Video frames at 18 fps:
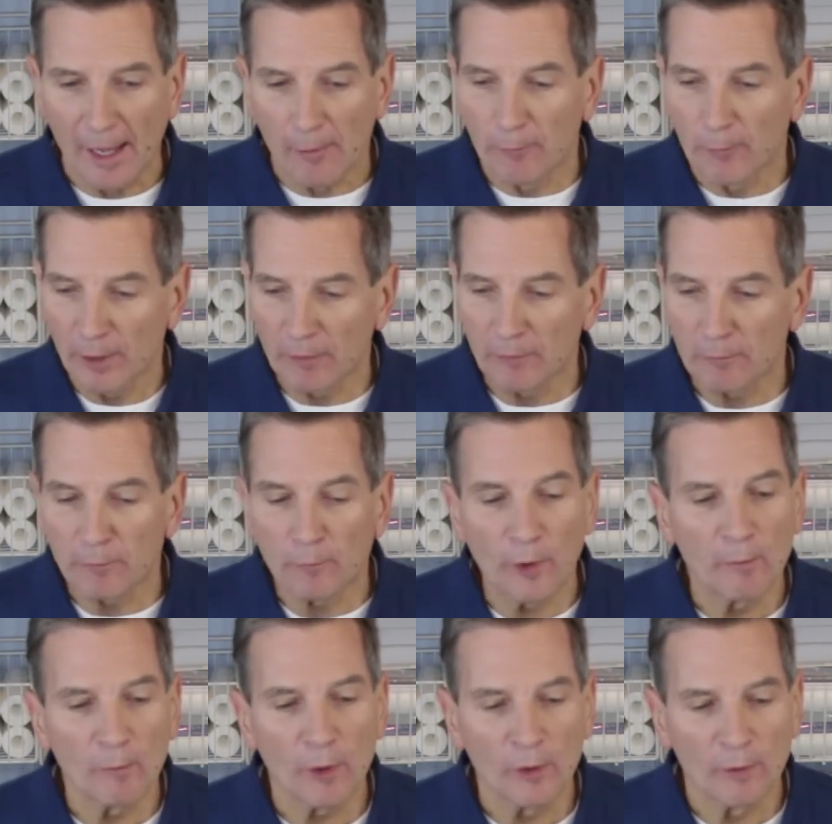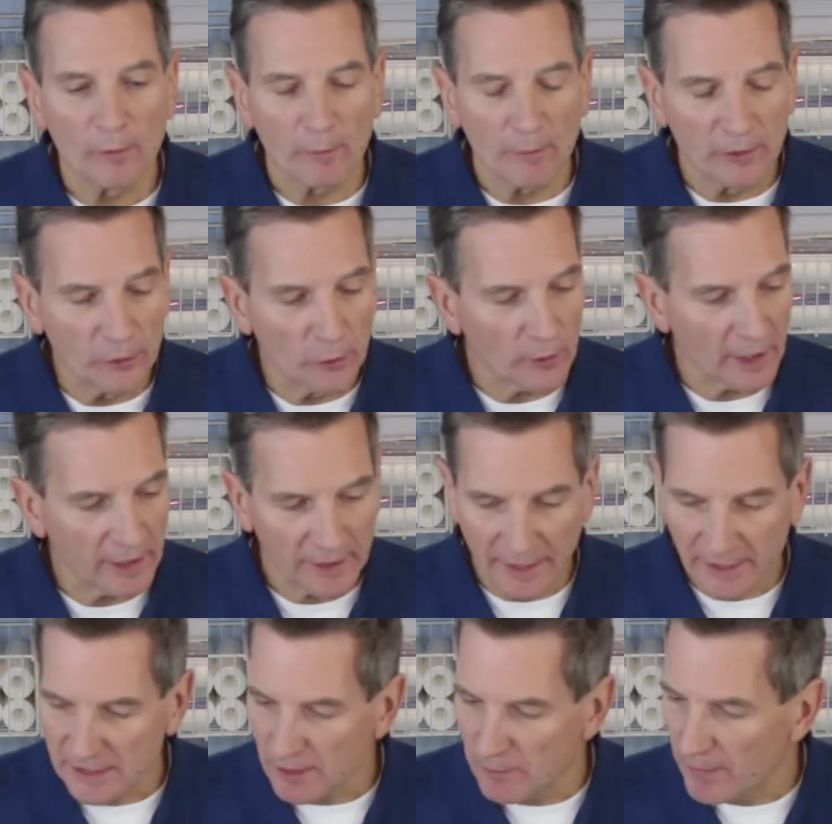one more note I'd
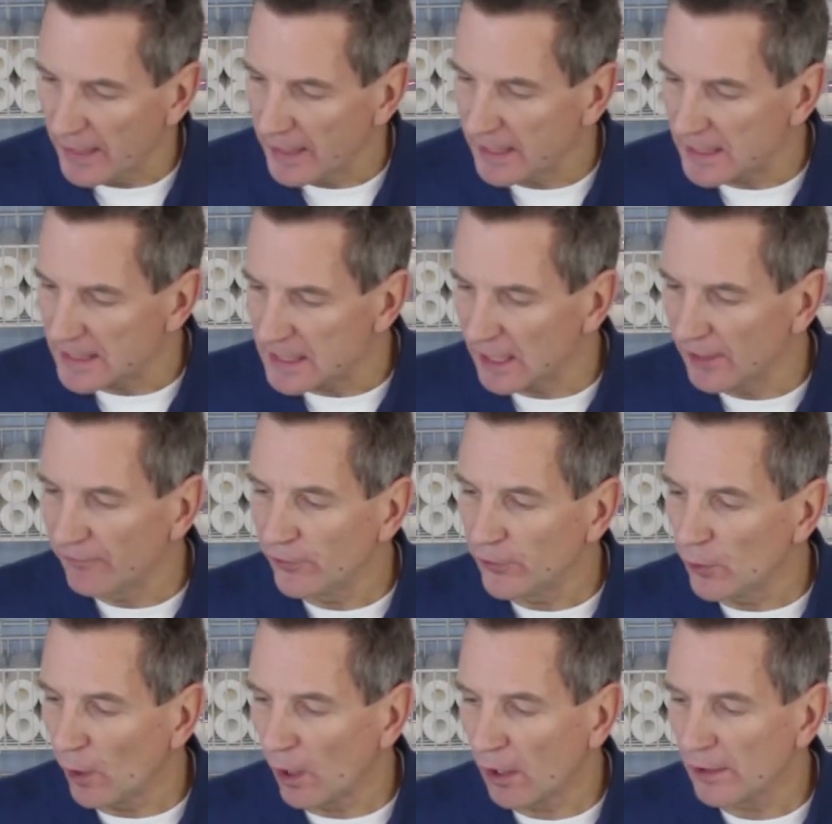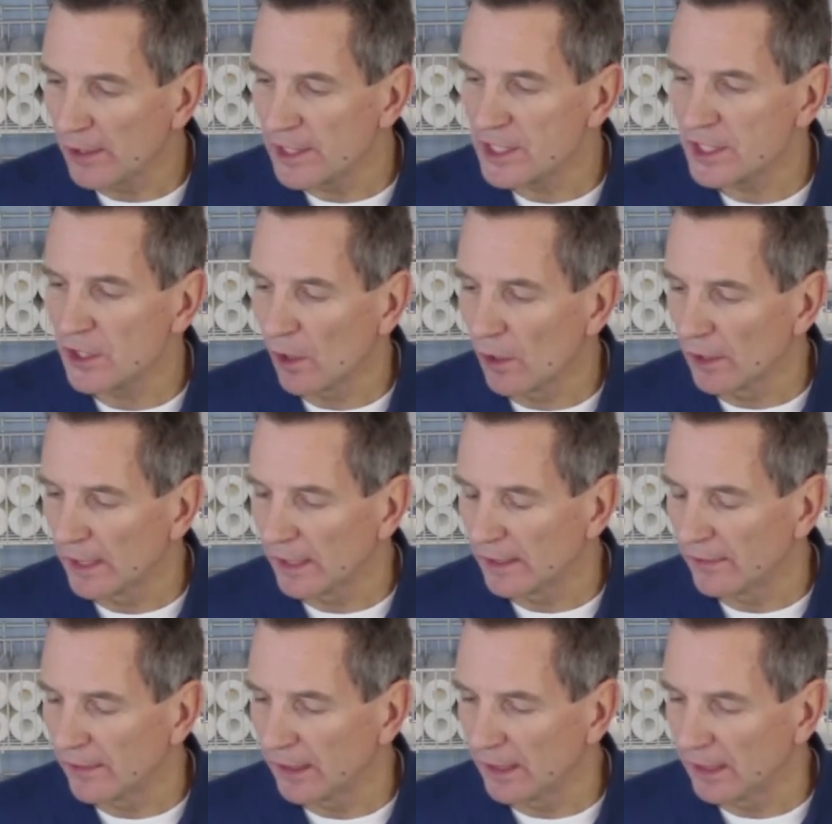like to make is if you are
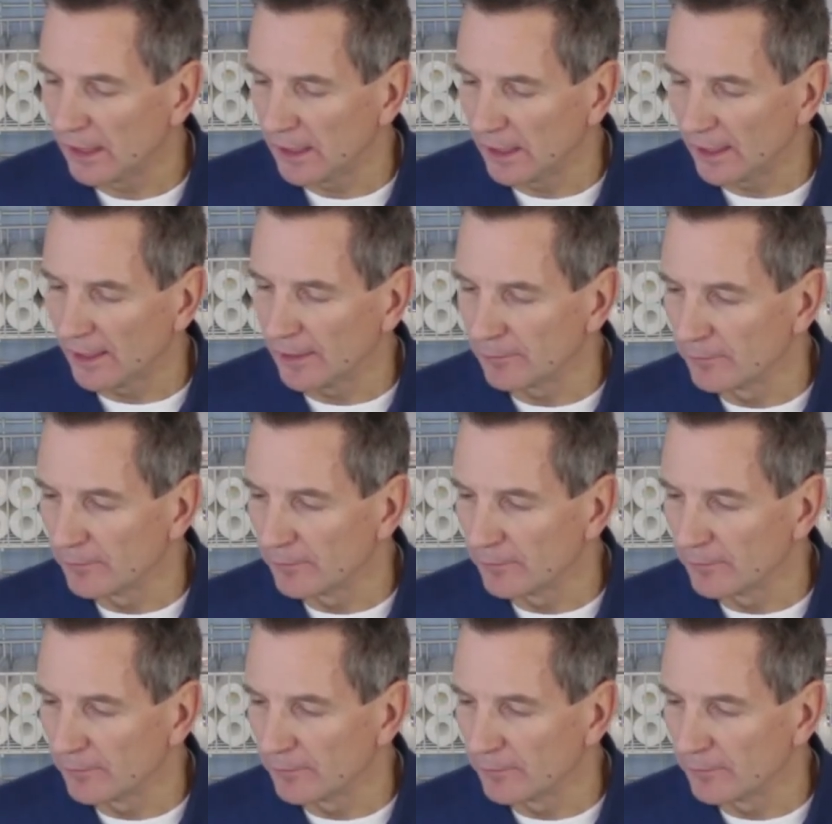installing the